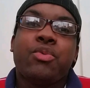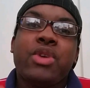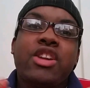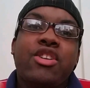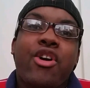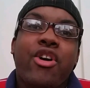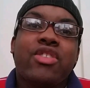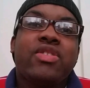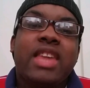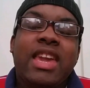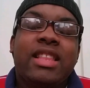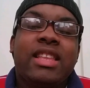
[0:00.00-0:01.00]

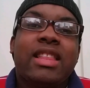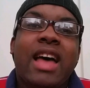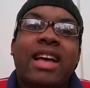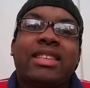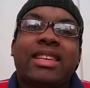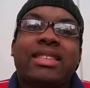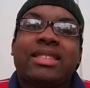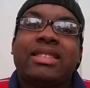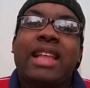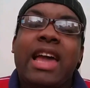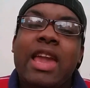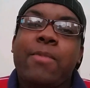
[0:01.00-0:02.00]
reincarnated as a
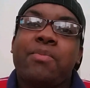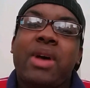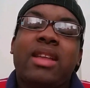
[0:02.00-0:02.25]
slime.